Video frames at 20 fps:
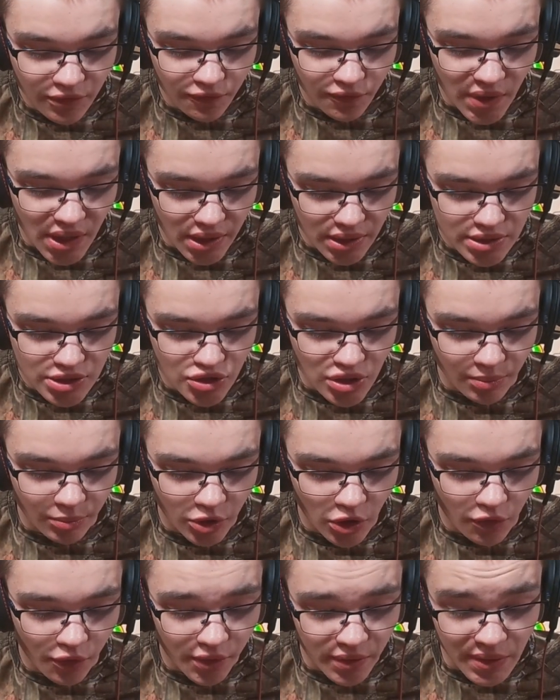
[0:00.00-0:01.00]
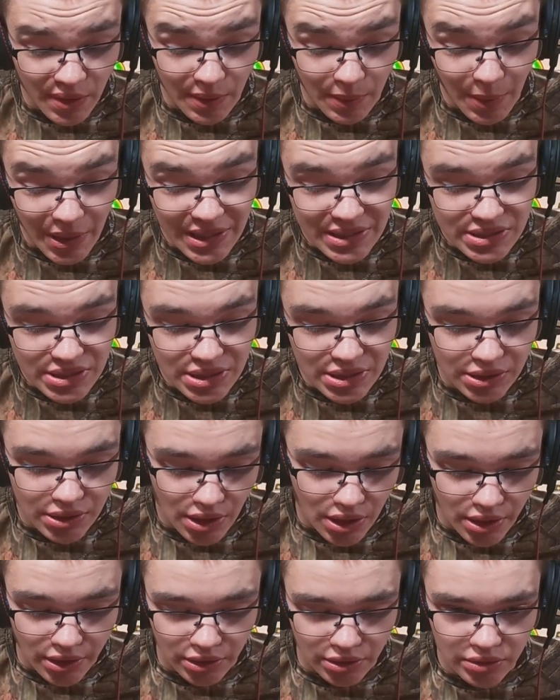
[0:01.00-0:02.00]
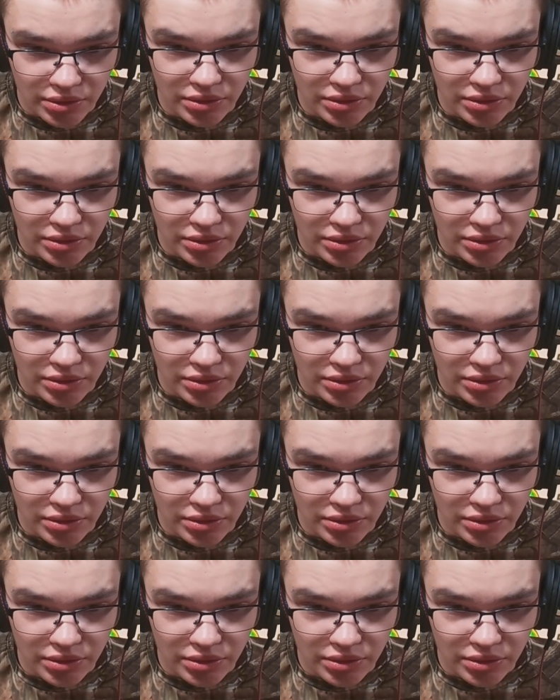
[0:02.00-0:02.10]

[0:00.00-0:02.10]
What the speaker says: fox jumped over the lazy dog.